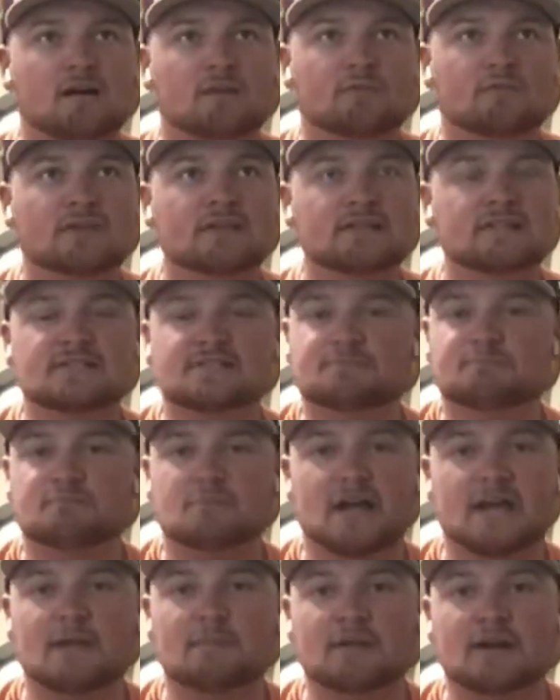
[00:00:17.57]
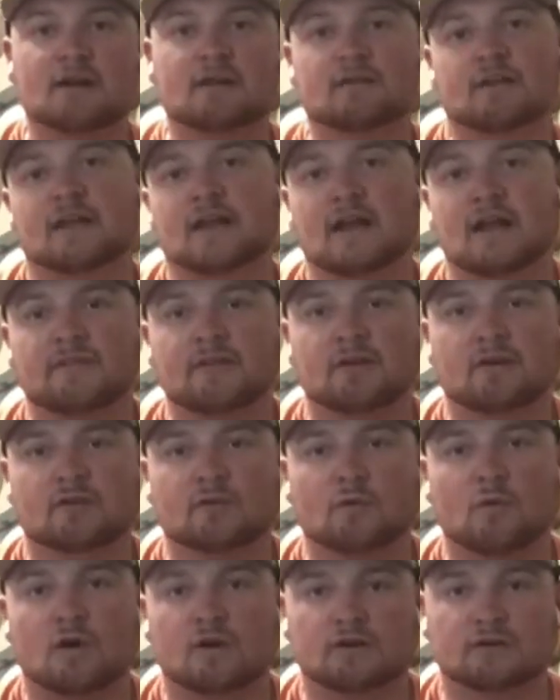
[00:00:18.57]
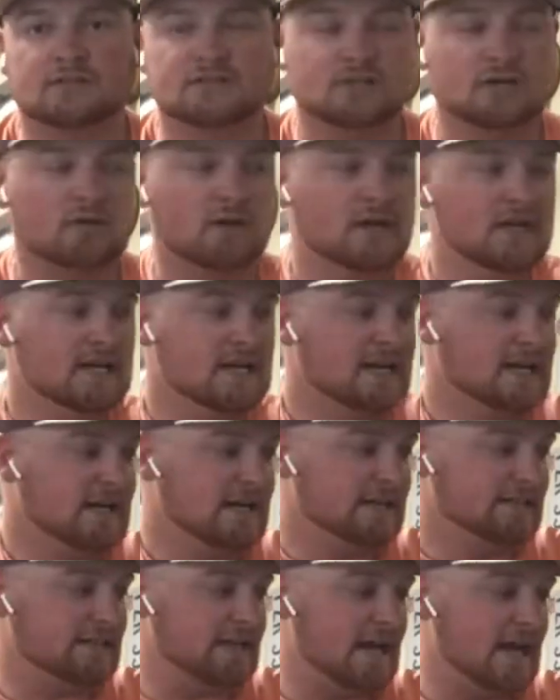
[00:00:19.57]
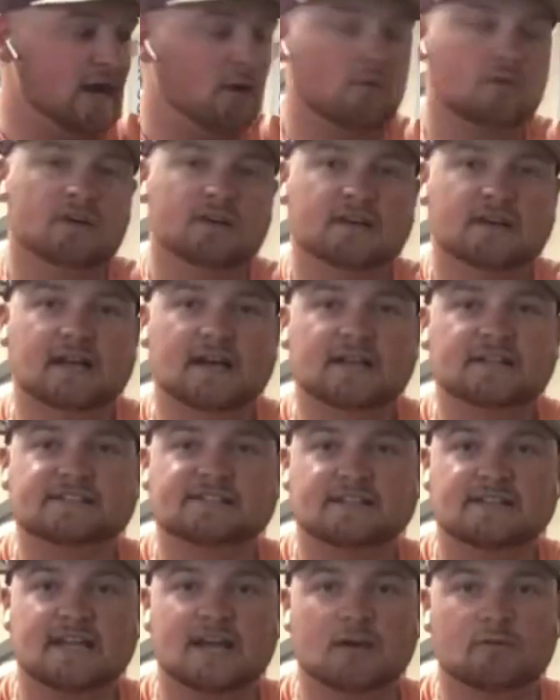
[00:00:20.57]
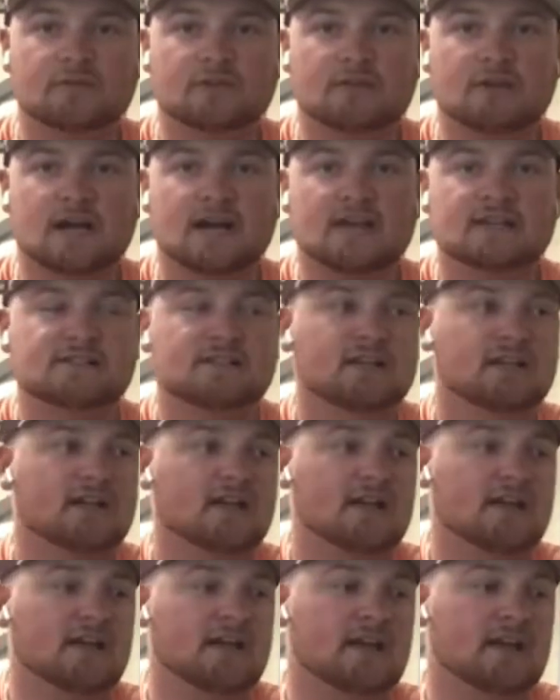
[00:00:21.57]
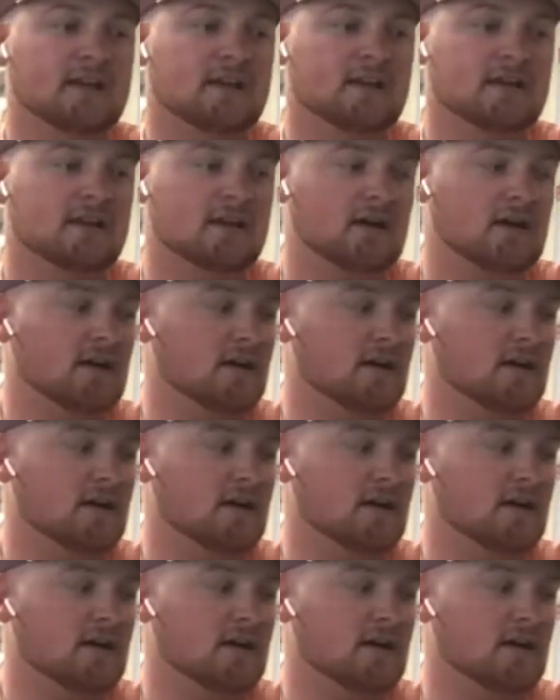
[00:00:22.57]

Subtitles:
Really just ain't been able to get out there on the water. So today I wanted to kind of sit down with you guys and